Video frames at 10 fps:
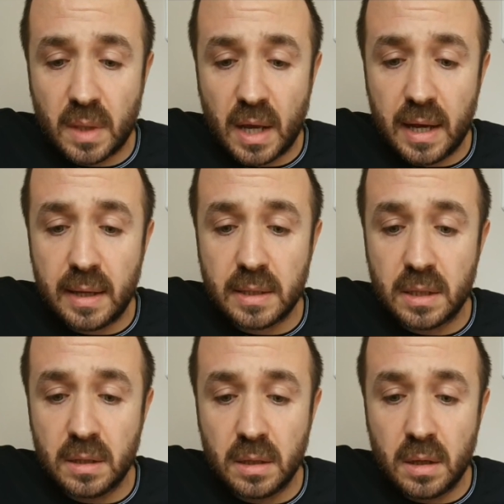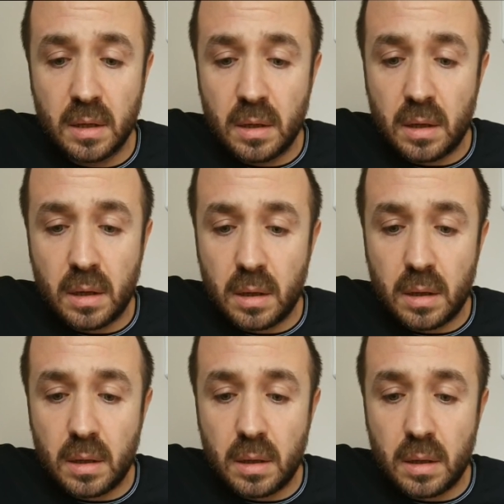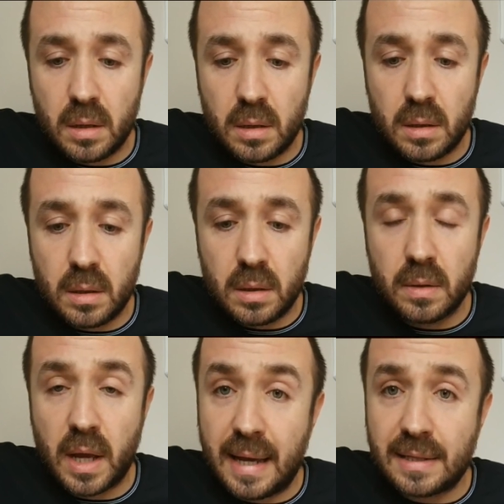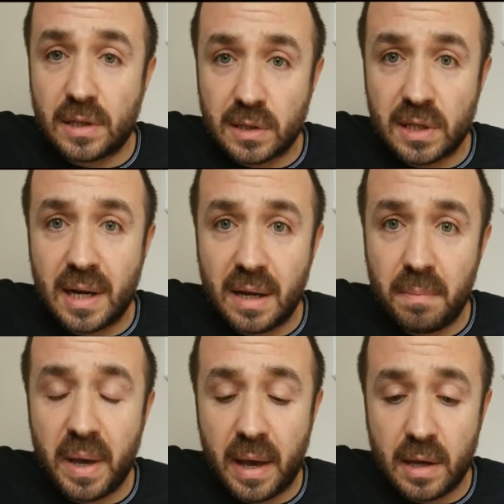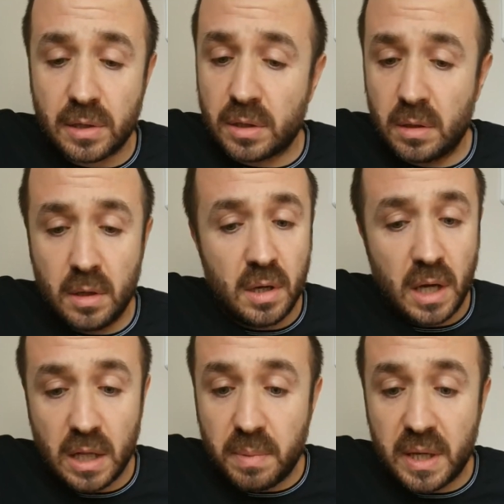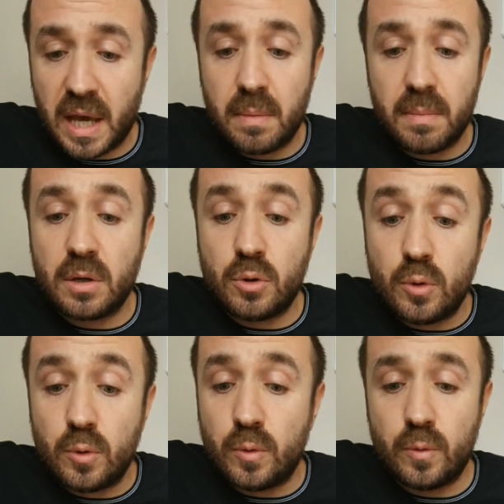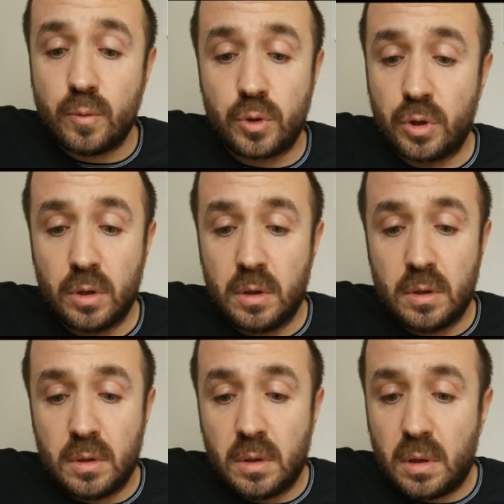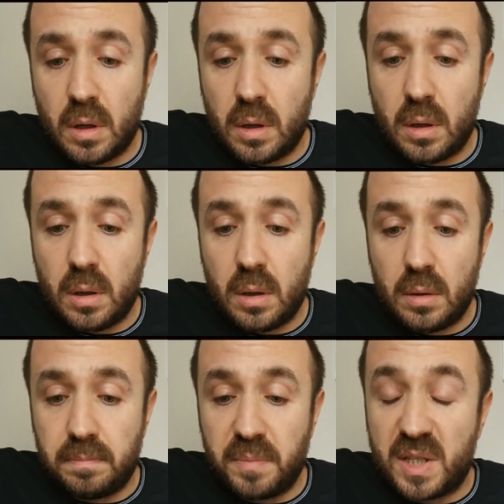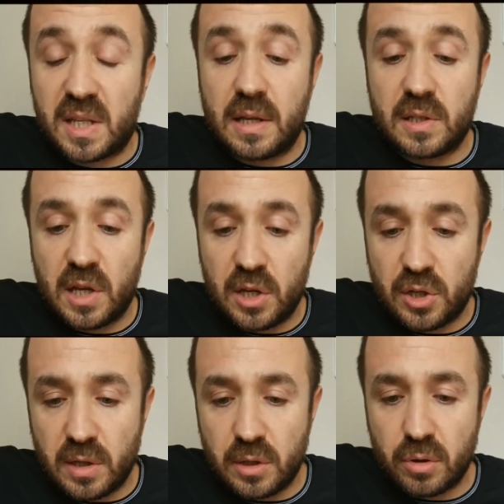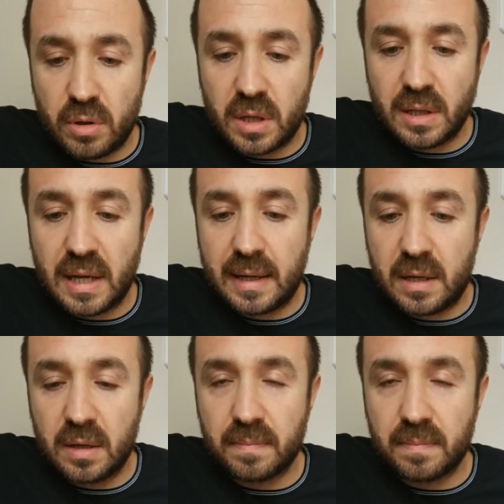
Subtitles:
And as the time passed, it became a huge sensation in Turkey. Like,